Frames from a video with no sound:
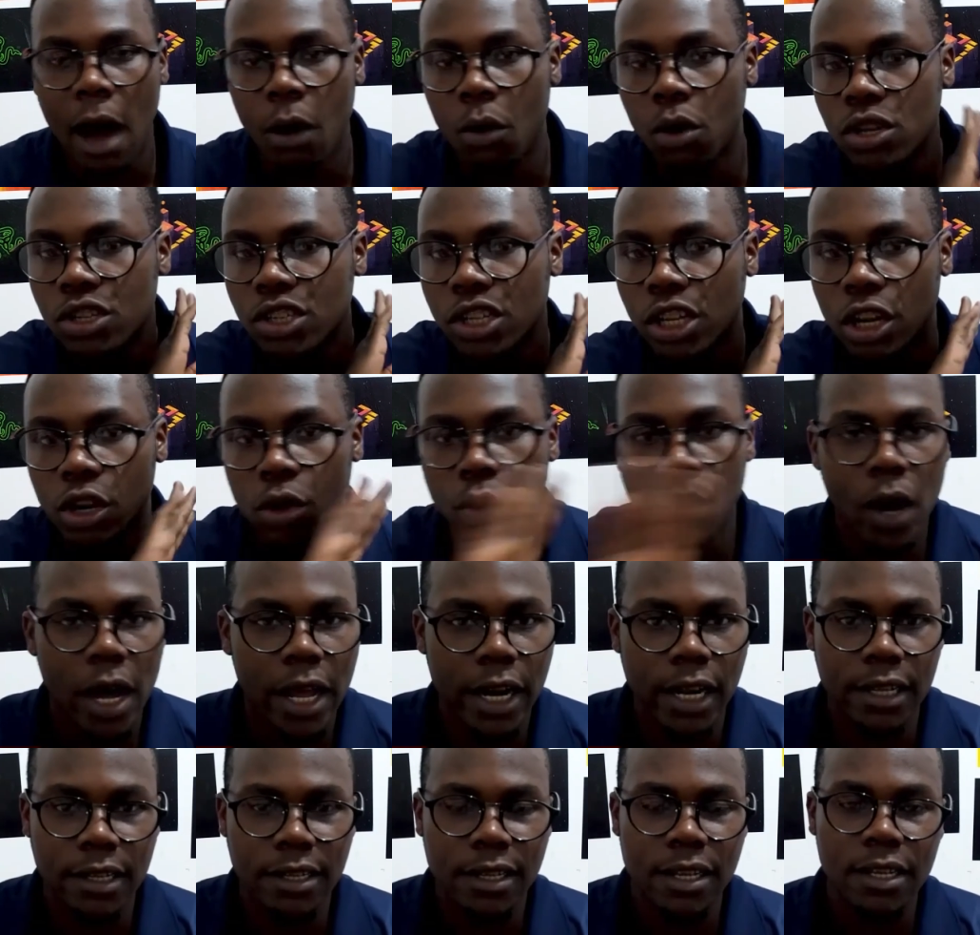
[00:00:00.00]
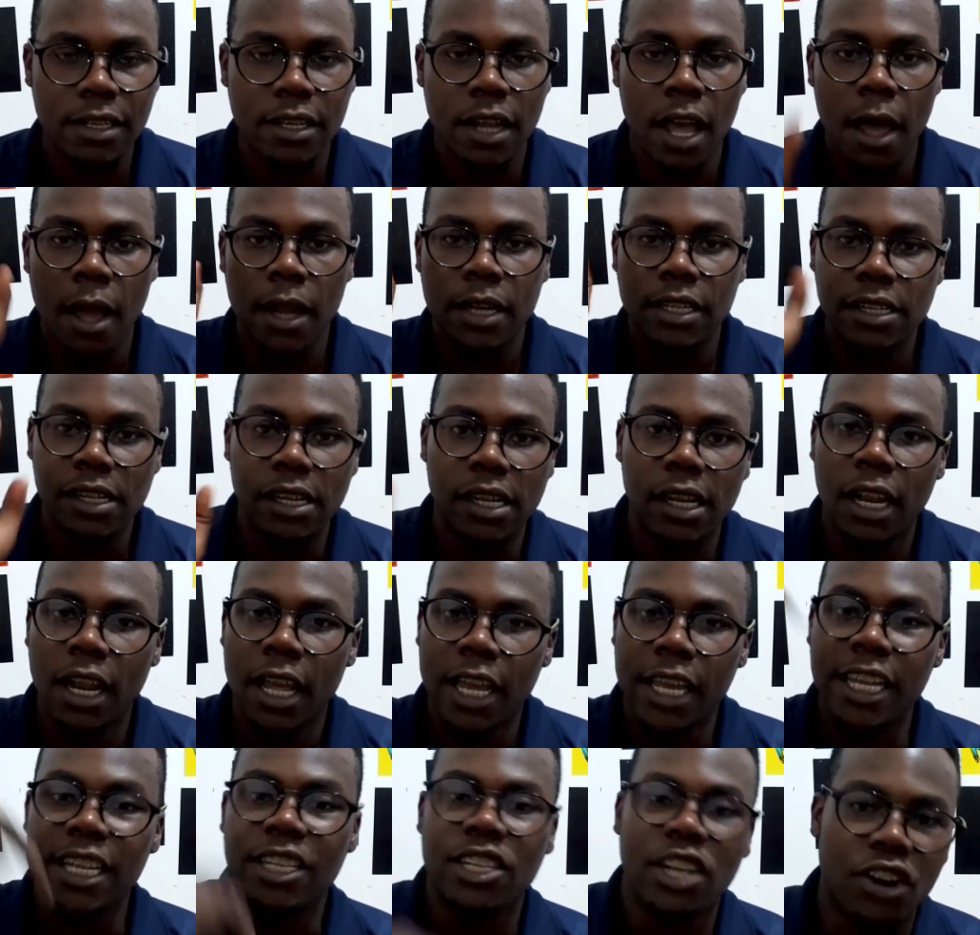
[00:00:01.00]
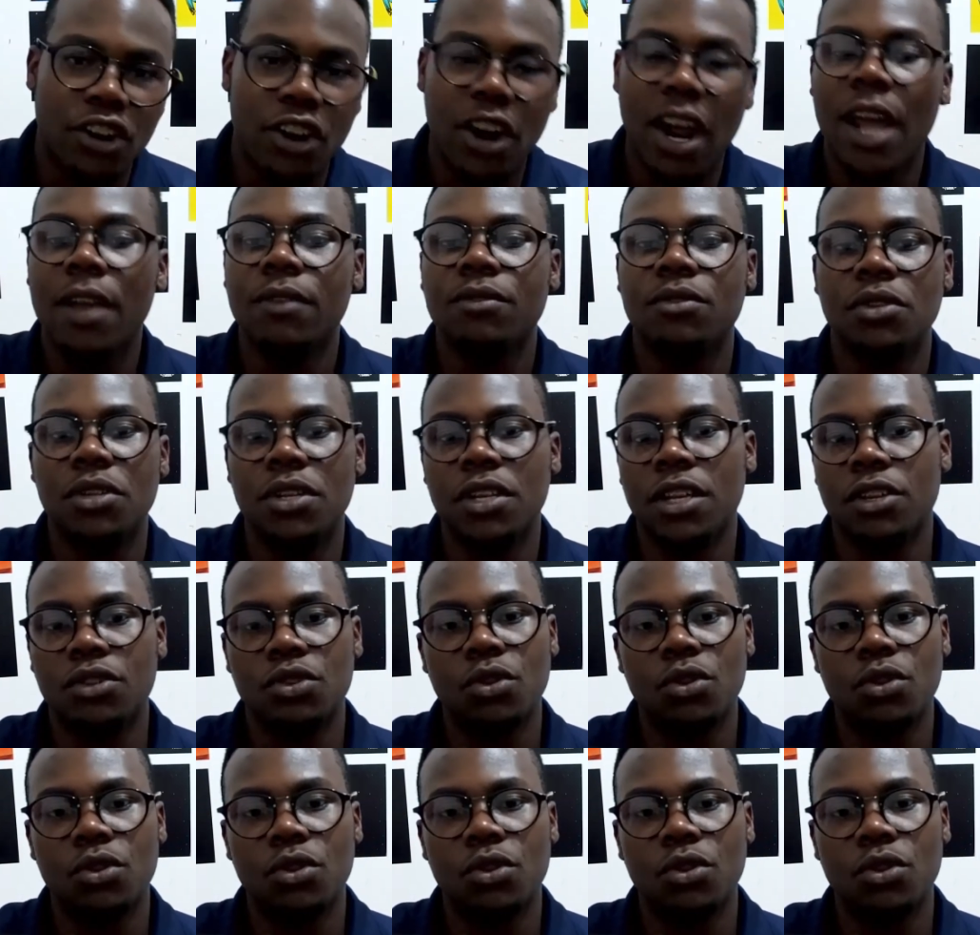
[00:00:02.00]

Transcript: I won't tell you what it is till it arrives here.